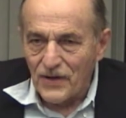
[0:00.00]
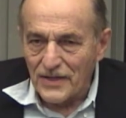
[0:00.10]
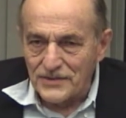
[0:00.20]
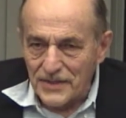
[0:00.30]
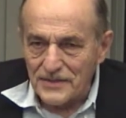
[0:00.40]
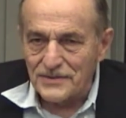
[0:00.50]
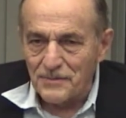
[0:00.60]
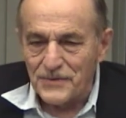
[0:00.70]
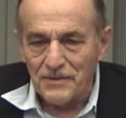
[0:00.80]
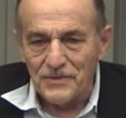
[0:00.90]
until
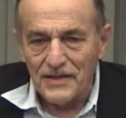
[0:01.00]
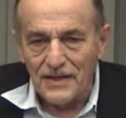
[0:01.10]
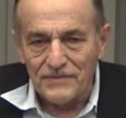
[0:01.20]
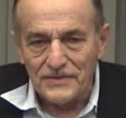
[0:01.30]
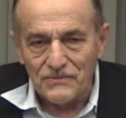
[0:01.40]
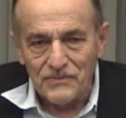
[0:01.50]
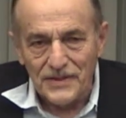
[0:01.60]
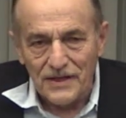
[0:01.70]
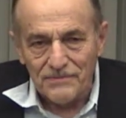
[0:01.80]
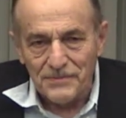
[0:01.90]
September 11th,
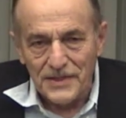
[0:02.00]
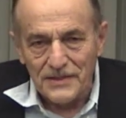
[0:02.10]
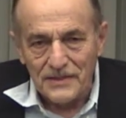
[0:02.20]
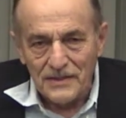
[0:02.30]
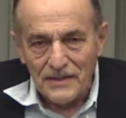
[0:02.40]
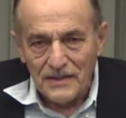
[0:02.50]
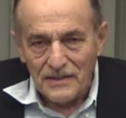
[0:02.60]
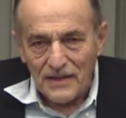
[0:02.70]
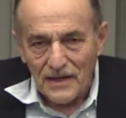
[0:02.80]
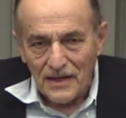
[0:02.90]
we have been
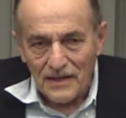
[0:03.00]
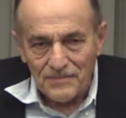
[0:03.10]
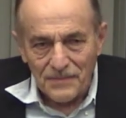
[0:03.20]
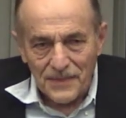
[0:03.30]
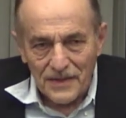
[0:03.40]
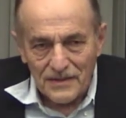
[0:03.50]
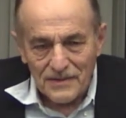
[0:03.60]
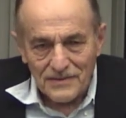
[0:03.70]
um,